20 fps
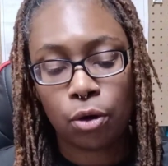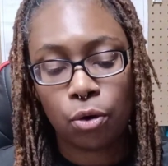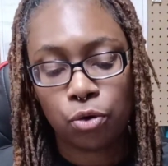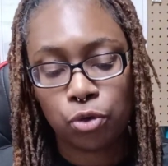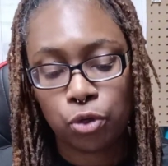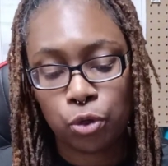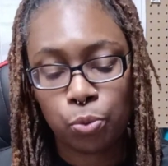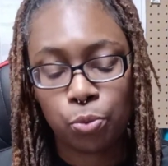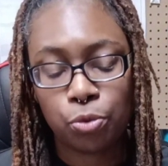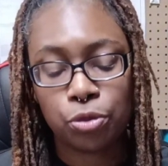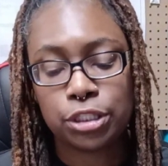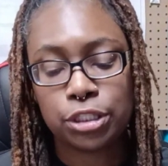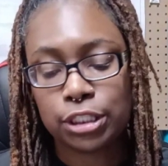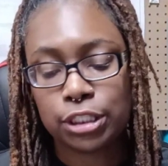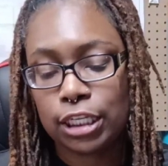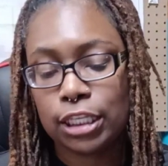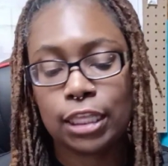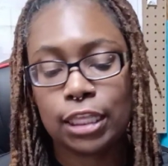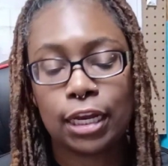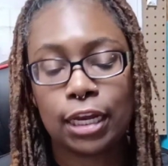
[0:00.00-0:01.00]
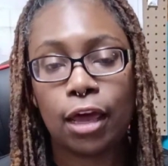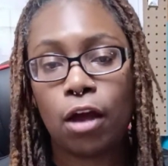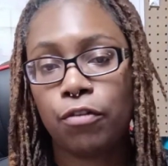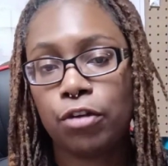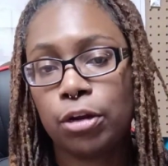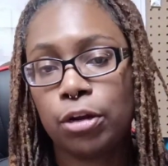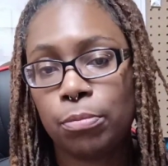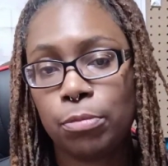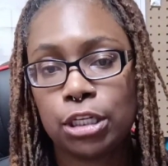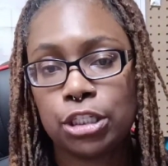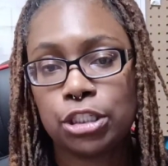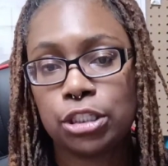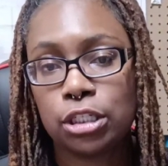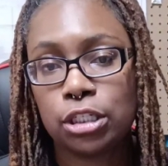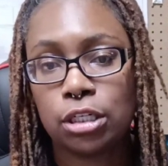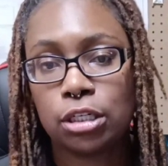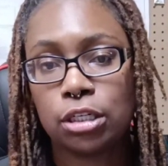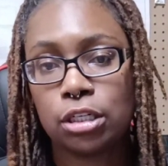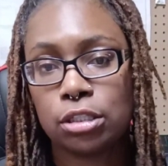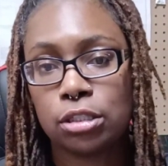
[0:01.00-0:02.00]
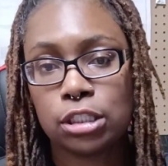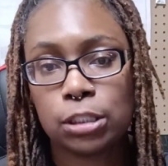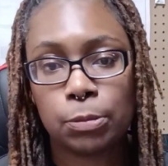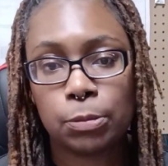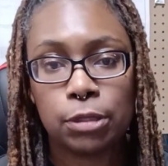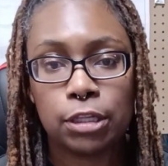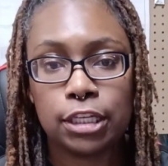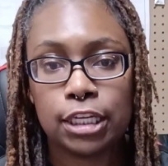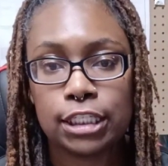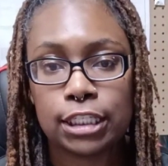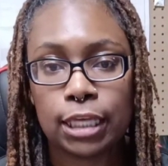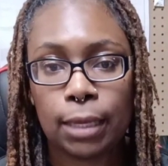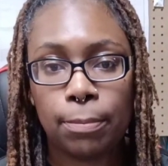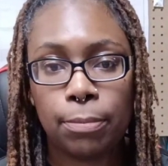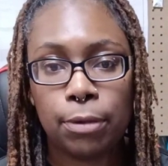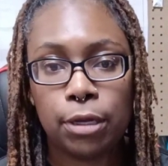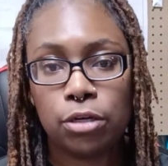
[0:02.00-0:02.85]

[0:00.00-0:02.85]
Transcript: you will see that I already mentioned this is some of the things I picked